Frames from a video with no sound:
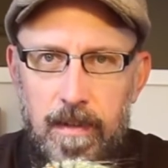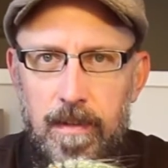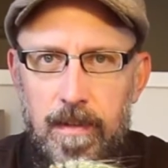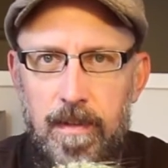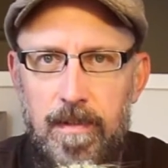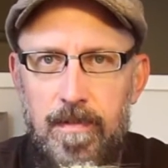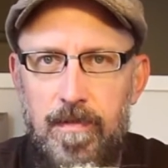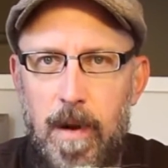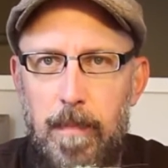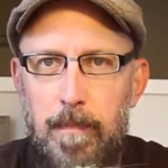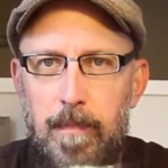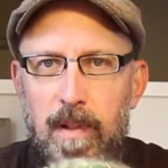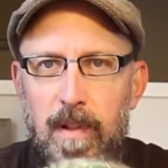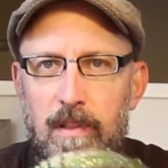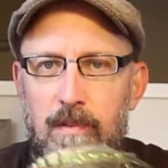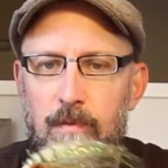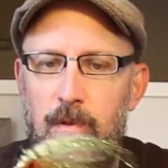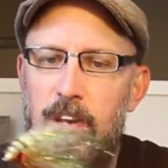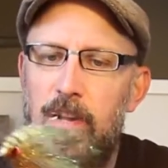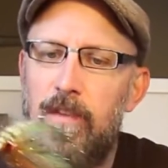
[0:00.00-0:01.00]
the
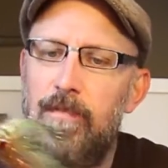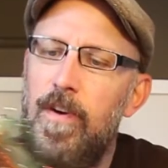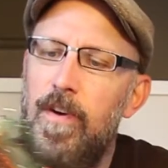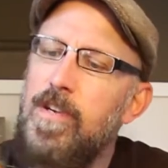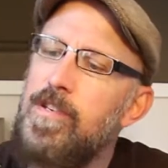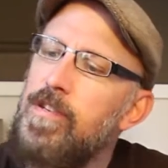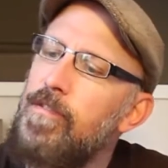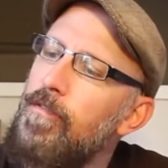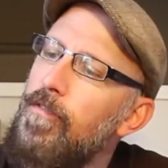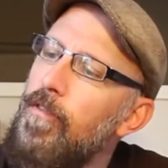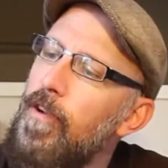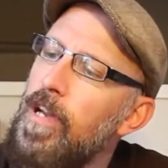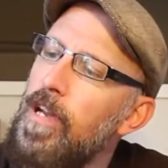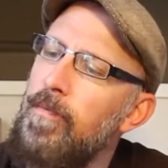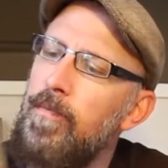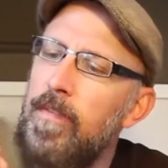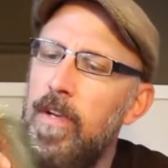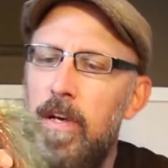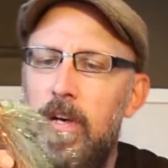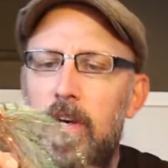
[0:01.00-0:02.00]
Triple Treat version
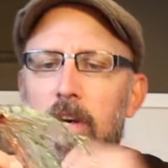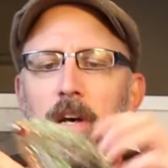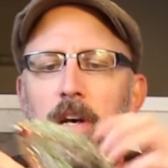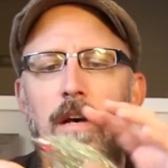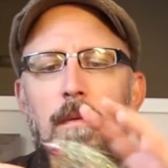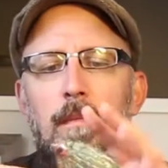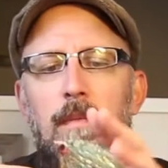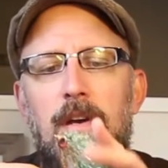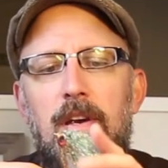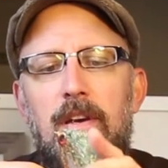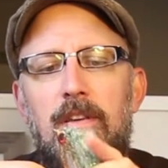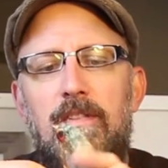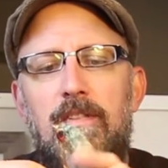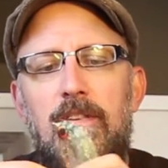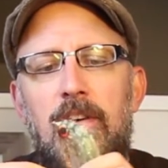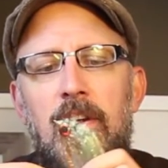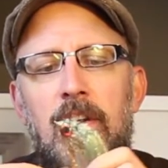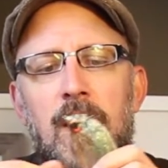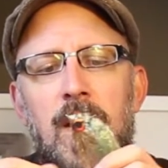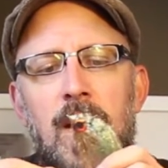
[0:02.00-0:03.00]
3,
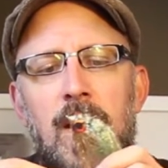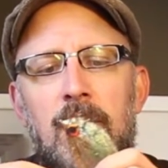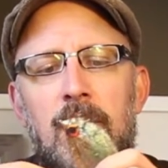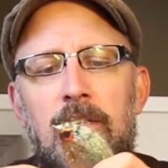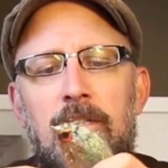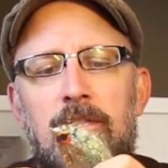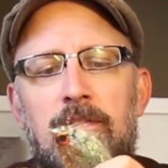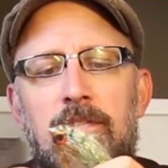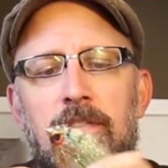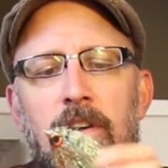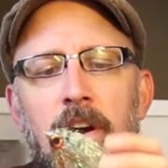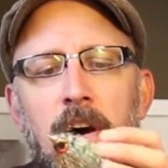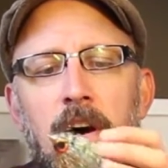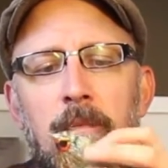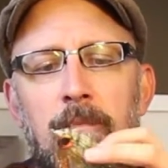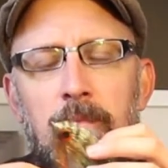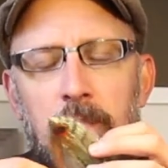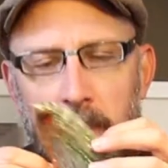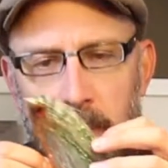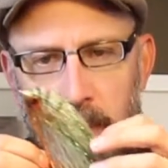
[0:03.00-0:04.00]
because it's
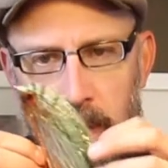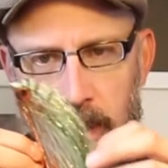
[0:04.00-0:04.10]
a